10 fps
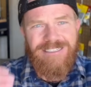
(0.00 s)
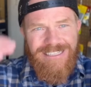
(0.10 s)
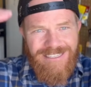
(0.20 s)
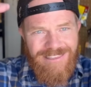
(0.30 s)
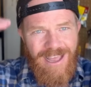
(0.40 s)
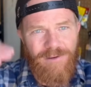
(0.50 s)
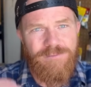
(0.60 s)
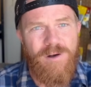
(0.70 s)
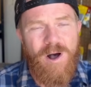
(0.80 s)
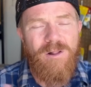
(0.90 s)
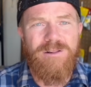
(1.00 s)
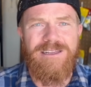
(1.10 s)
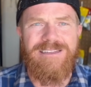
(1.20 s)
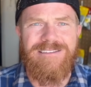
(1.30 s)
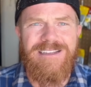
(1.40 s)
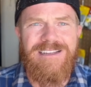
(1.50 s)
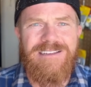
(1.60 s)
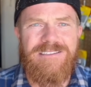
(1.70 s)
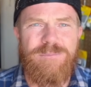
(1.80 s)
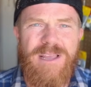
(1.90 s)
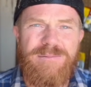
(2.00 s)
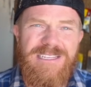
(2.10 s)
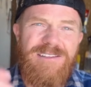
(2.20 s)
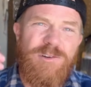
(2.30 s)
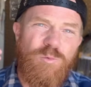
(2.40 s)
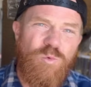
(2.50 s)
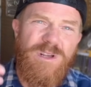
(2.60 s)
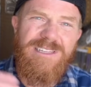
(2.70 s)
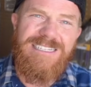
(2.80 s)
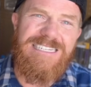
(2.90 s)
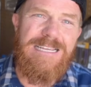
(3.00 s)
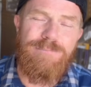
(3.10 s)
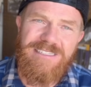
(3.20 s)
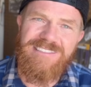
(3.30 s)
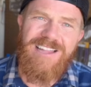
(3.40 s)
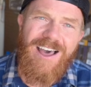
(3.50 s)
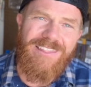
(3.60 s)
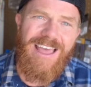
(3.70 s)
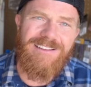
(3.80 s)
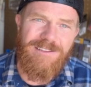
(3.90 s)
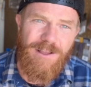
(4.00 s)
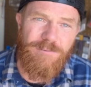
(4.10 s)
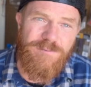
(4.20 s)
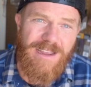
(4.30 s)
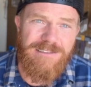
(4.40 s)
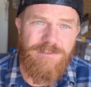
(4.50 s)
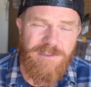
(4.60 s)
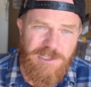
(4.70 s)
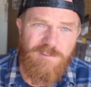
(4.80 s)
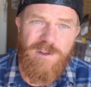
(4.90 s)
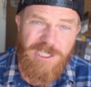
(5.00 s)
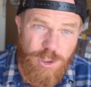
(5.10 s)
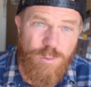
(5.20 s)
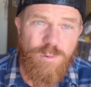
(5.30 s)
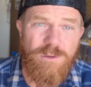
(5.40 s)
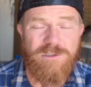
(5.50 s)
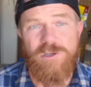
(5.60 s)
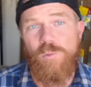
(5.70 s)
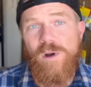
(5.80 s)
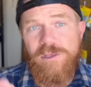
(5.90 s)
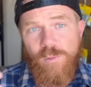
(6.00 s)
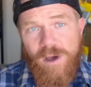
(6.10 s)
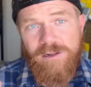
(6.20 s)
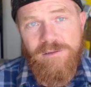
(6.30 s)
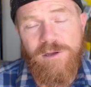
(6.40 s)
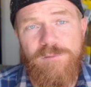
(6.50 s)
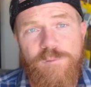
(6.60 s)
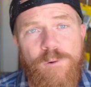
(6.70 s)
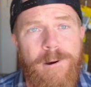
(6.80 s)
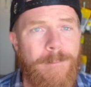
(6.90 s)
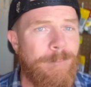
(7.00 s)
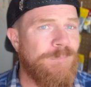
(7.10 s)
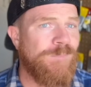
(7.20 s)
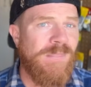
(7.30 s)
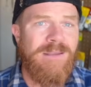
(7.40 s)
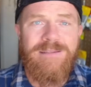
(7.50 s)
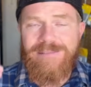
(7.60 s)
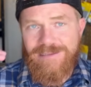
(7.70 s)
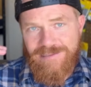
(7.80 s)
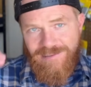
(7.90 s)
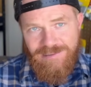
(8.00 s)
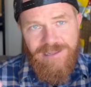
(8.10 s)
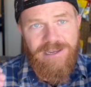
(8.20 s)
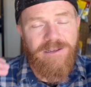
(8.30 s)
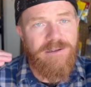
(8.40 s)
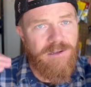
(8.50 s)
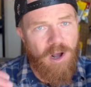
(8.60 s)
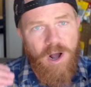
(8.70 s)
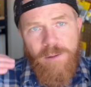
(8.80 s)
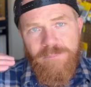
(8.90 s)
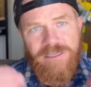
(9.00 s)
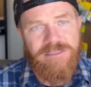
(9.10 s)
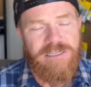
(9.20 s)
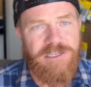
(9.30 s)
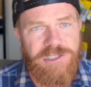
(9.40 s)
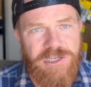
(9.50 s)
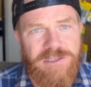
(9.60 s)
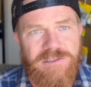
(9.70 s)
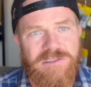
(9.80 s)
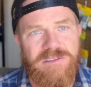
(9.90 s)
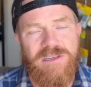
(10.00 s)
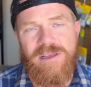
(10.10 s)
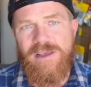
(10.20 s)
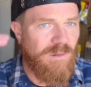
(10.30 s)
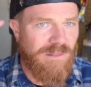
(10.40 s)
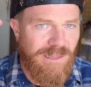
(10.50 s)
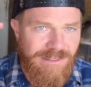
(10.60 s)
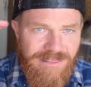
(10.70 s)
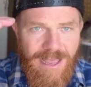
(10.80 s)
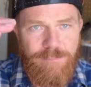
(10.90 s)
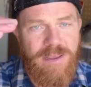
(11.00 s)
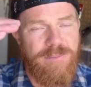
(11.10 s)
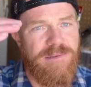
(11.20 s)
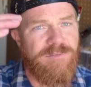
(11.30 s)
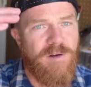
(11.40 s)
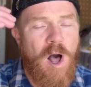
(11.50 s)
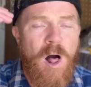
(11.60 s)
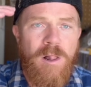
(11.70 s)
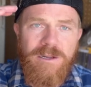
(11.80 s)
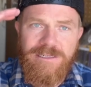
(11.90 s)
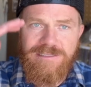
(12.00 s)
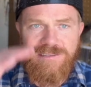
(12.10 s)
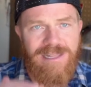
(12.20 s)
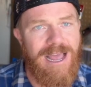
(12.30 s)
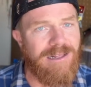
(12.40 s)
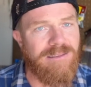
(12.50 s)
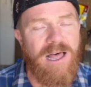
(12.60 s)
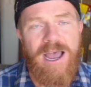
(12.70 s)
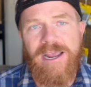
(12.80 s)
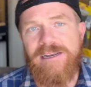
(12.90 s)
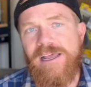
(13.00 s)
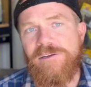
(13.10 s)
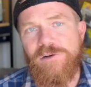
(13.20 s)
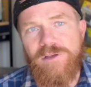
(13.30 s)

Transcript: to get that fall. And sometimes even really deep, it's not that effective a tool. So what you want to look for, the slick, calm conditions. Let that baby fall on a slack line and you'll